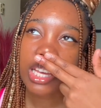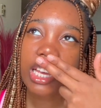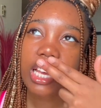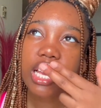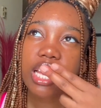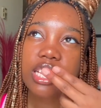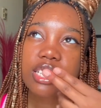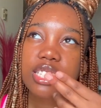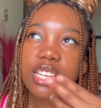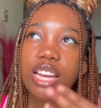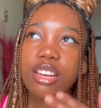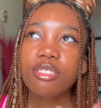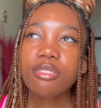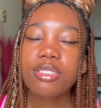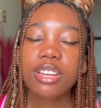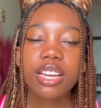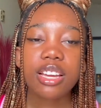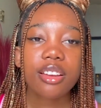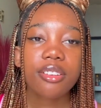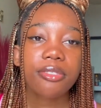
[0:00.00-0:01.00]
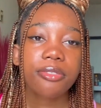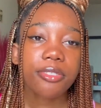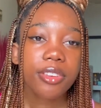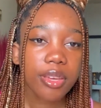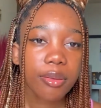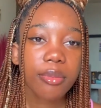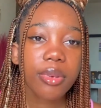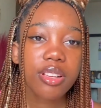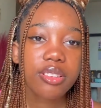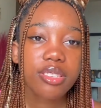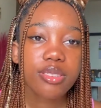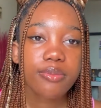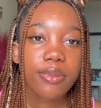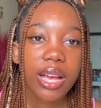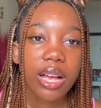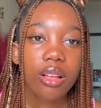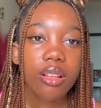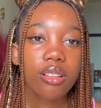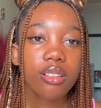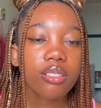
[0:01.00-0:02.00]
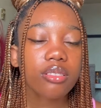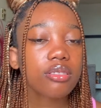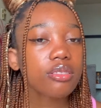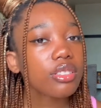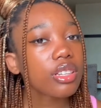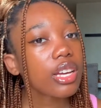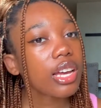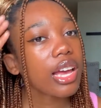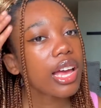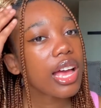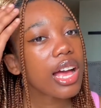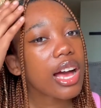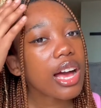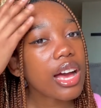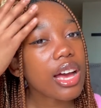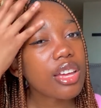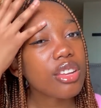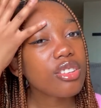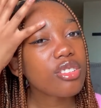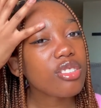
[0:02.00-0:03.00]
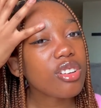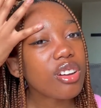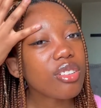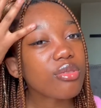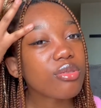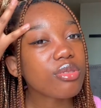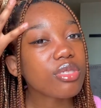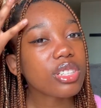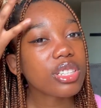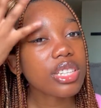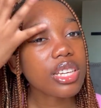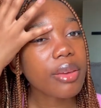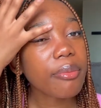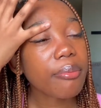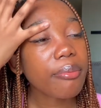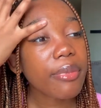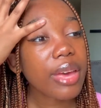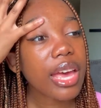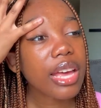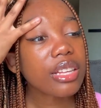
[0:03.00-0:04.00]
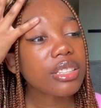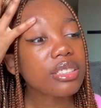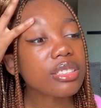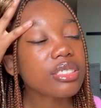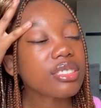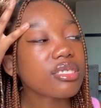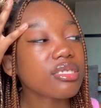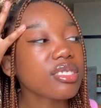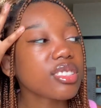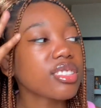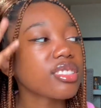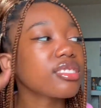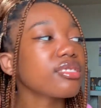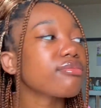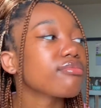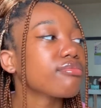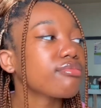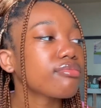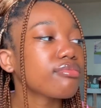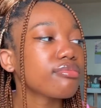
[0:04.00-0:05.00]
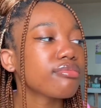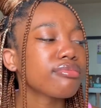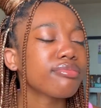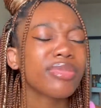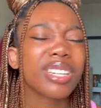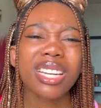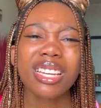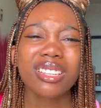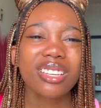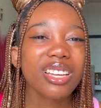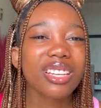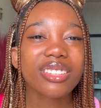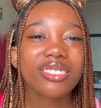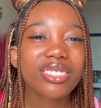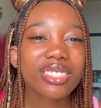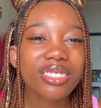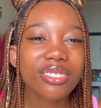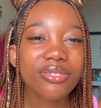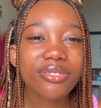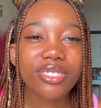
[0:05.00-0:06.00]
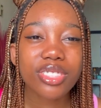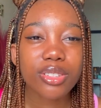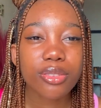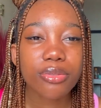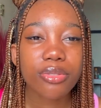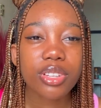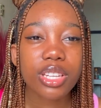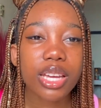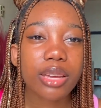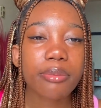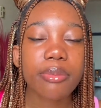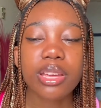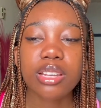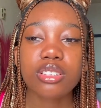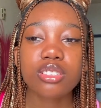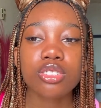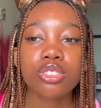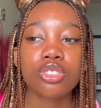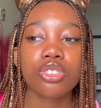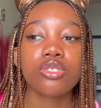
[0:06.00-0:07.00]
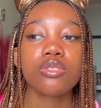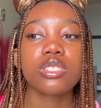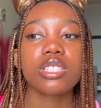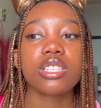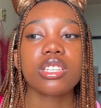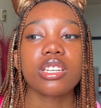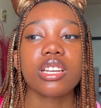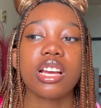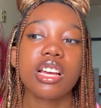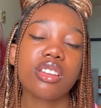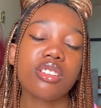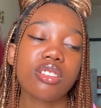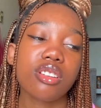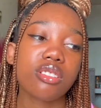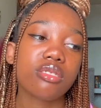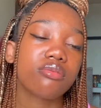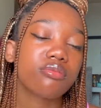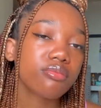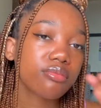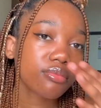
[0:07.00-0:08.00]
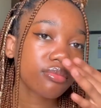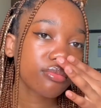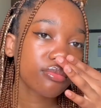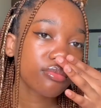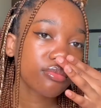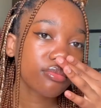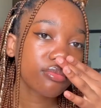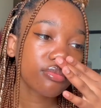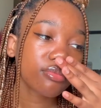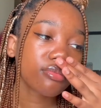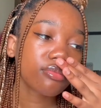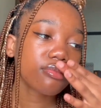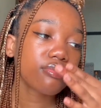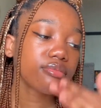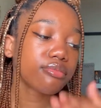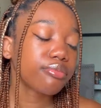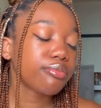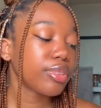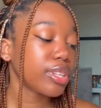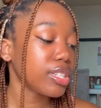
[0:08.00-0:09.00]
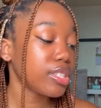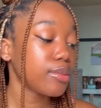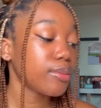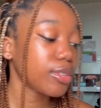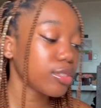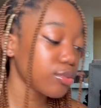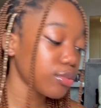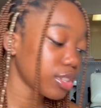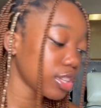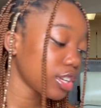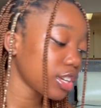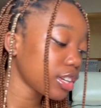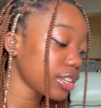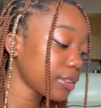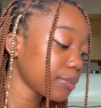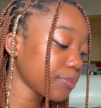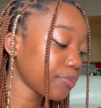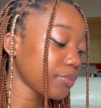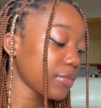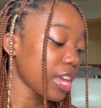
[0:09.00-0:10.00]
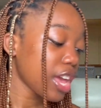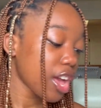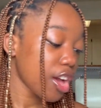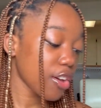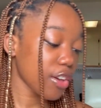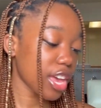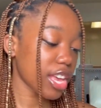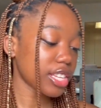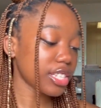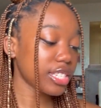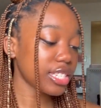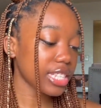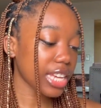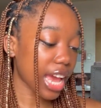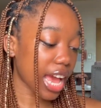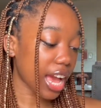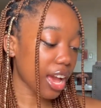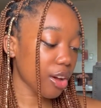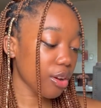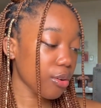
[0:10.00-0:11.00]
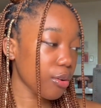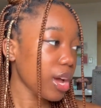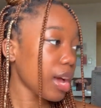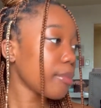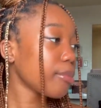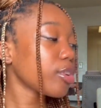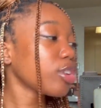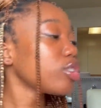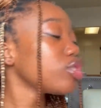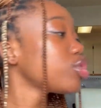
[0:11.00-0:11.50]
it's kind of like a female smell, not really men's, but I still feel like men could use it, I don't know, but it smells really good. Okay, now I'm gonna